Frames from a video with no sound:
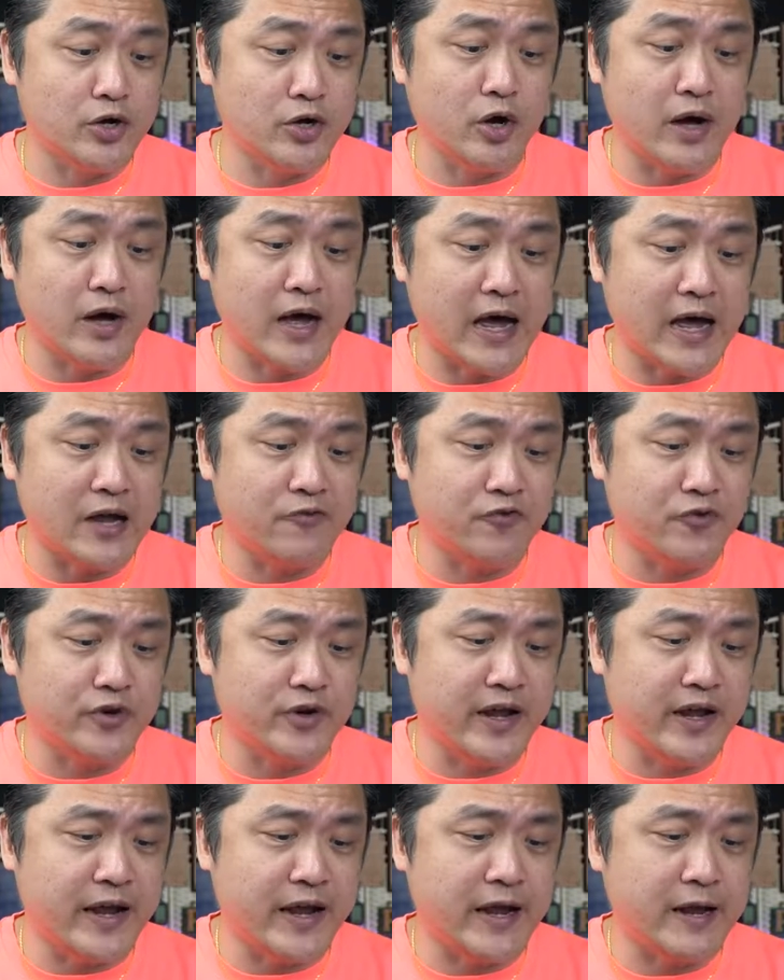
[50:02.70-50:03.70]
on your
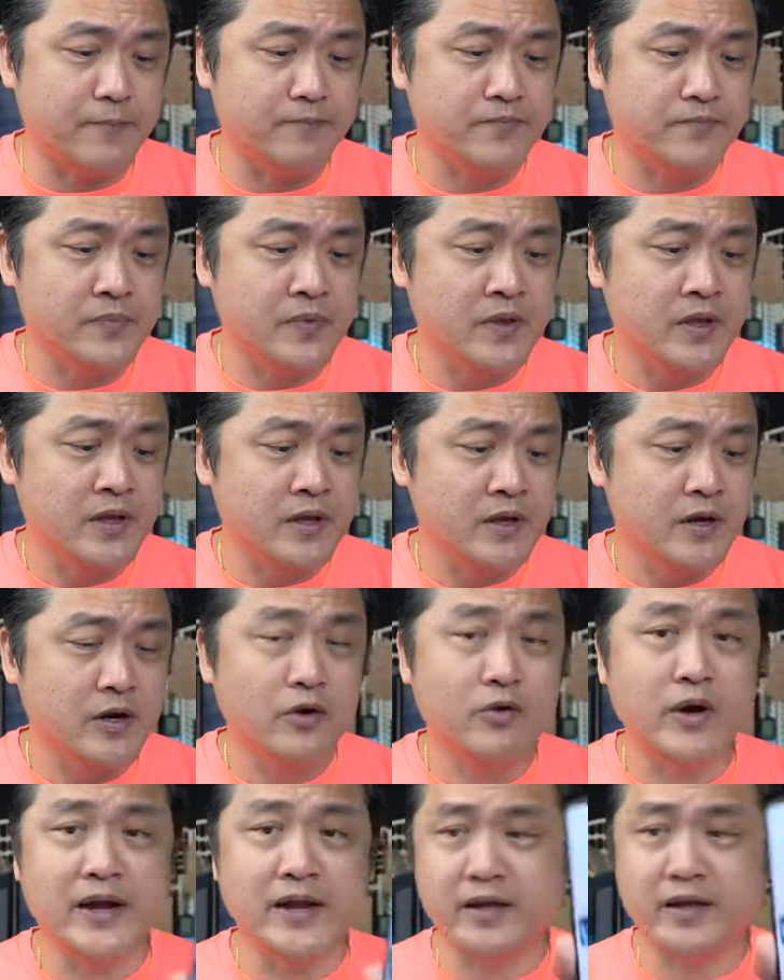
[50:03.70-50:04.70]
iPhone app
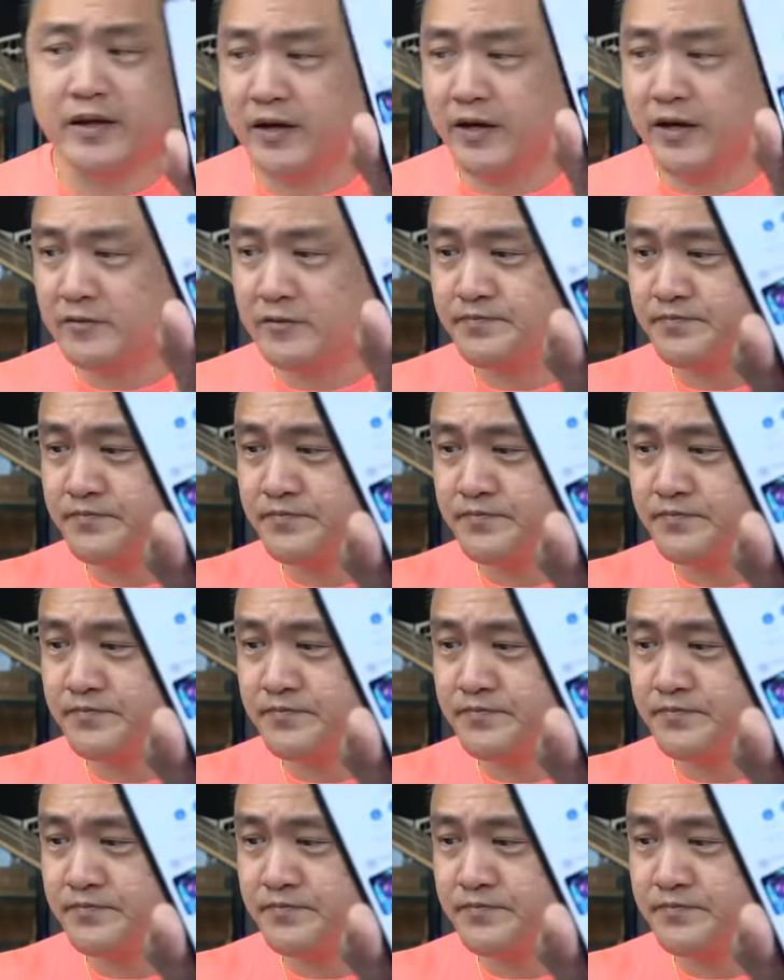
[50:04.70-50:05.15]
right here?